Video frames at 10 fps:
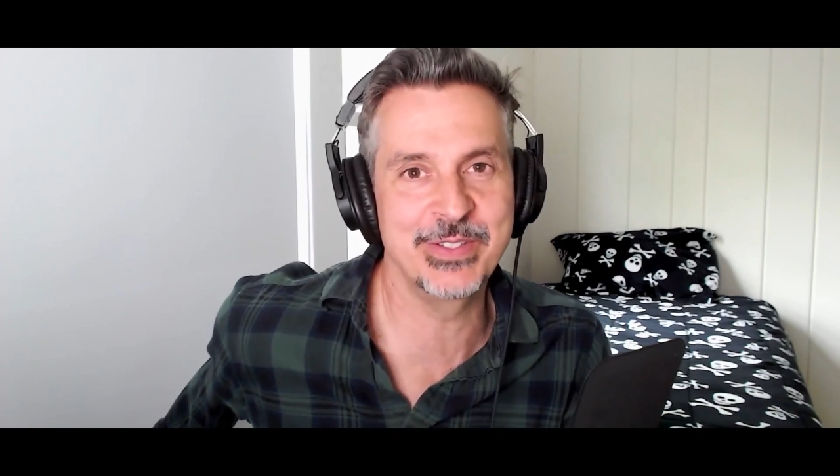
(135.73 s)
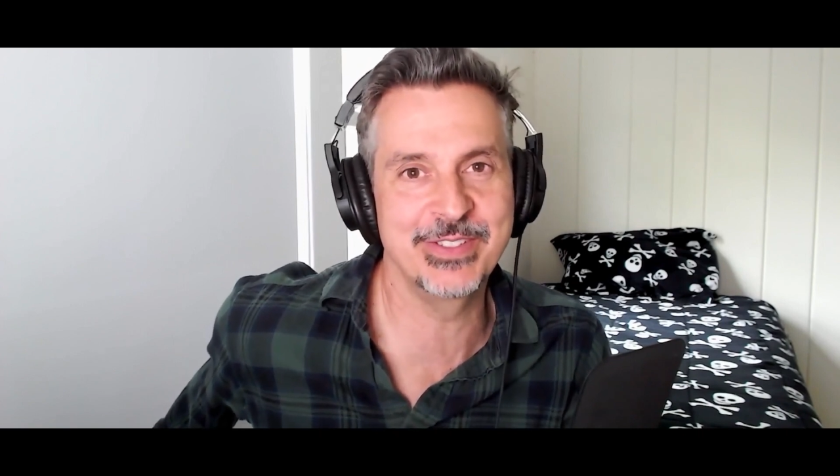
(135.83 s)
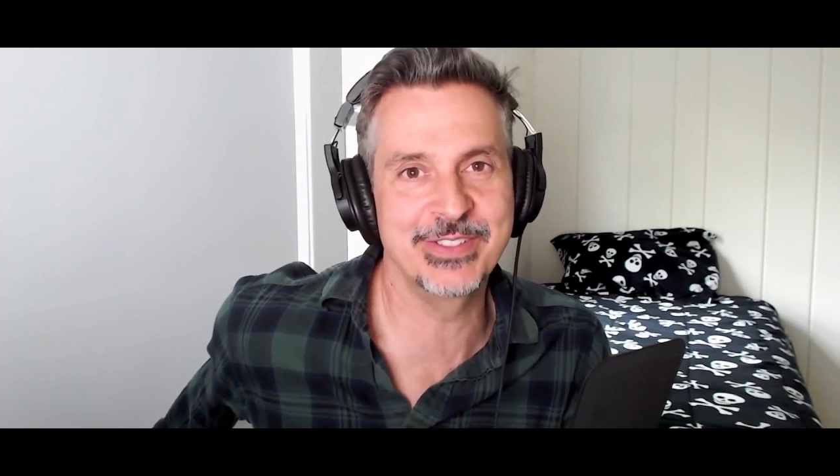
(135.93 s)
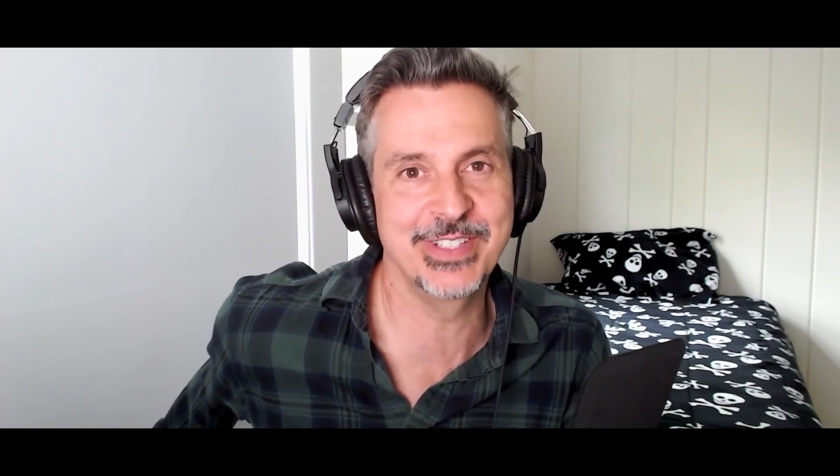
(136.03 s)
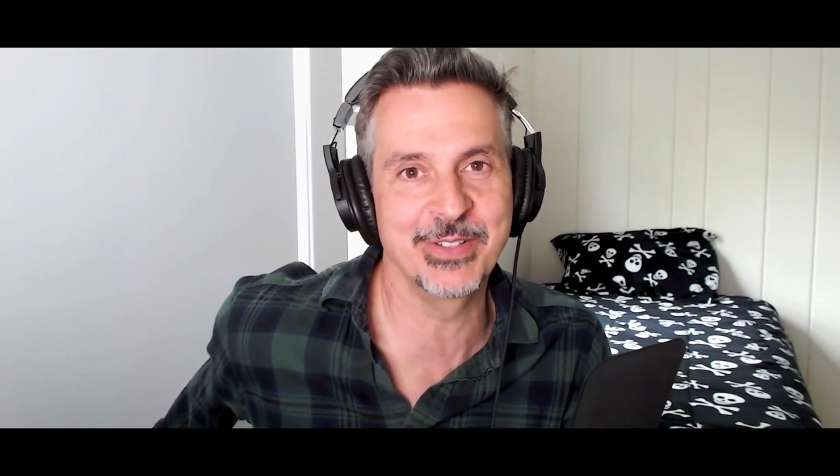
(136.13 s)

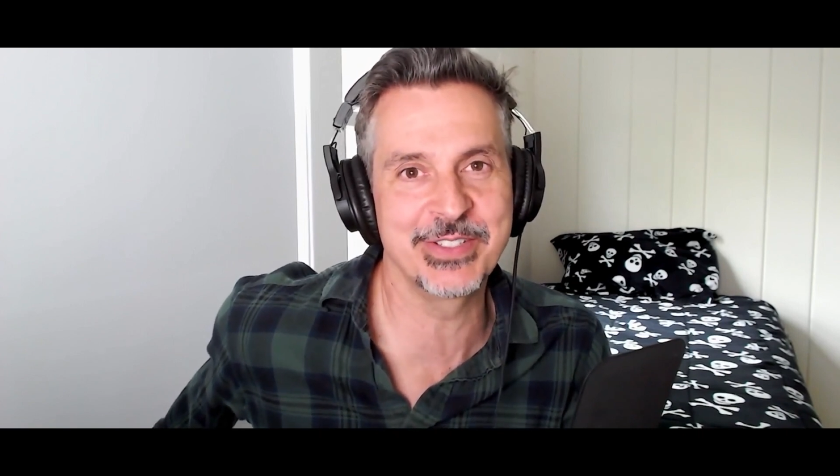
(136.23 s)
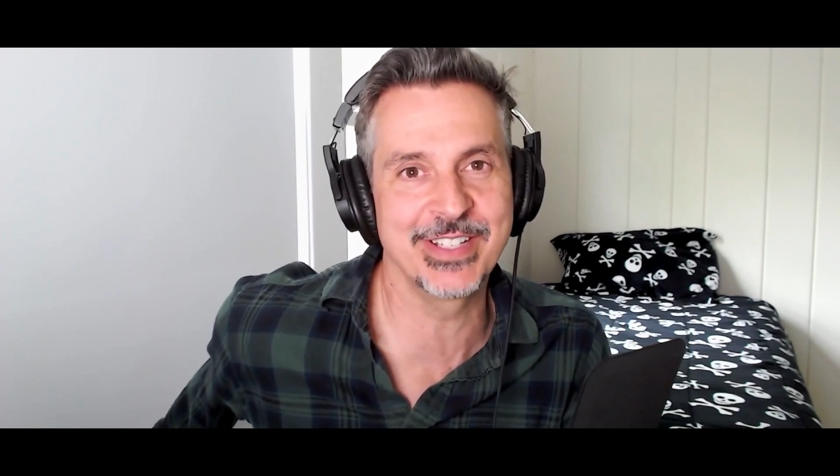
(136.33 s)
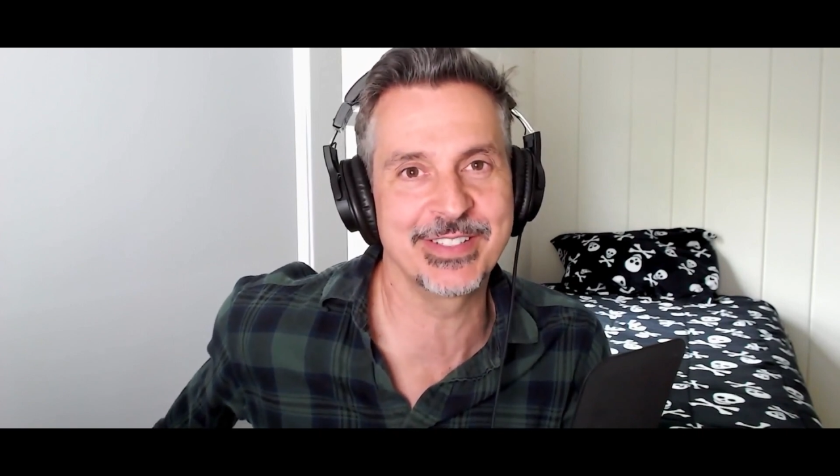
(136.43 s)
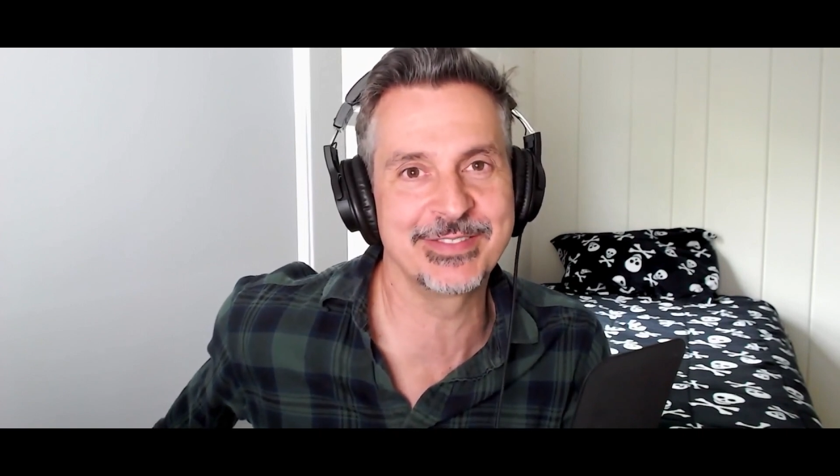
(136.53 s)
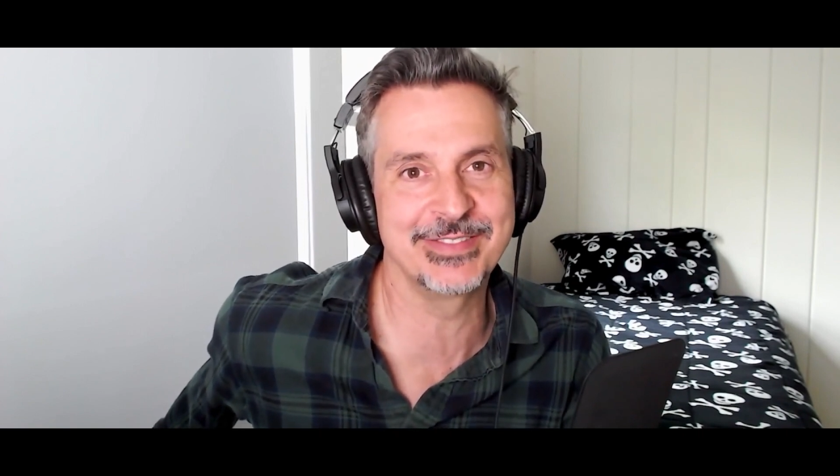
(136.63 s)
it's
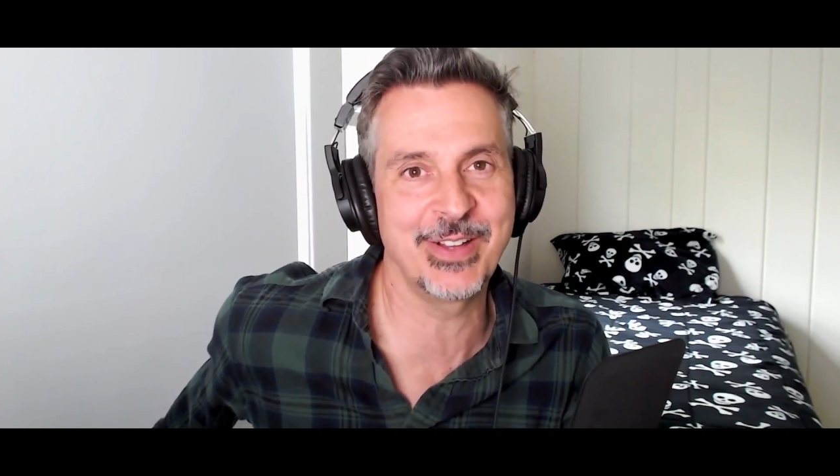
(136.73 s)
like,